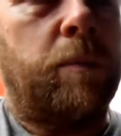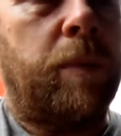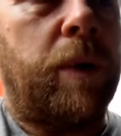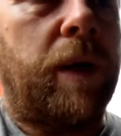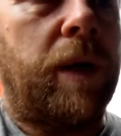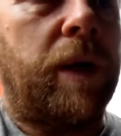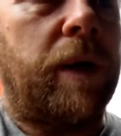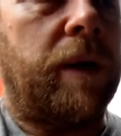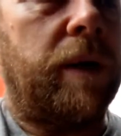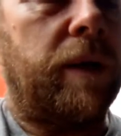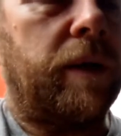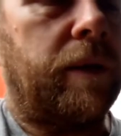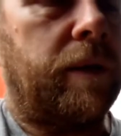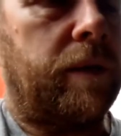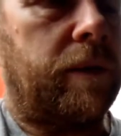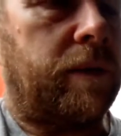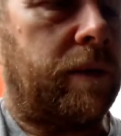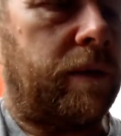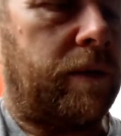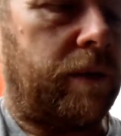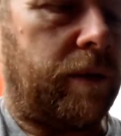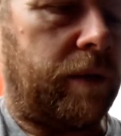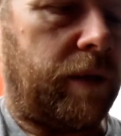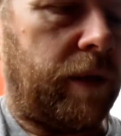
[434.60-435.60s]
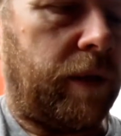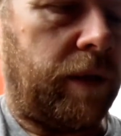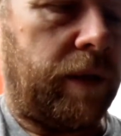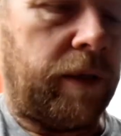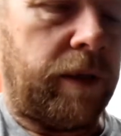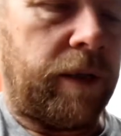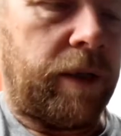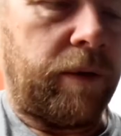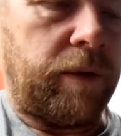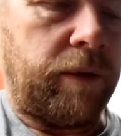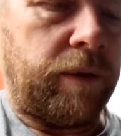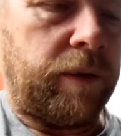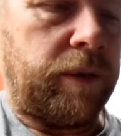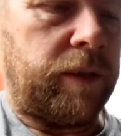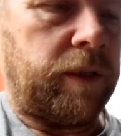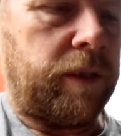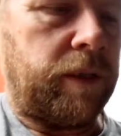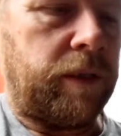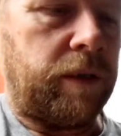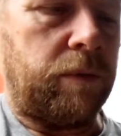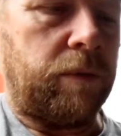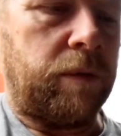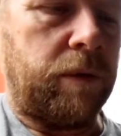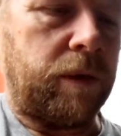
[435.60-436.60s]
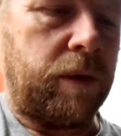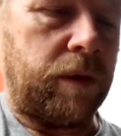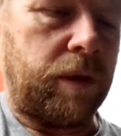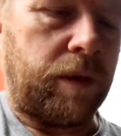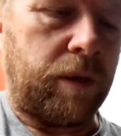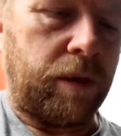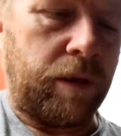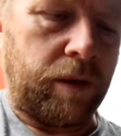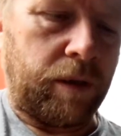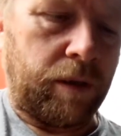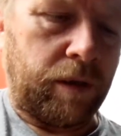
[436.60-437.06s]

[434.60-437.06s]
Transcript: But then I noticed as I was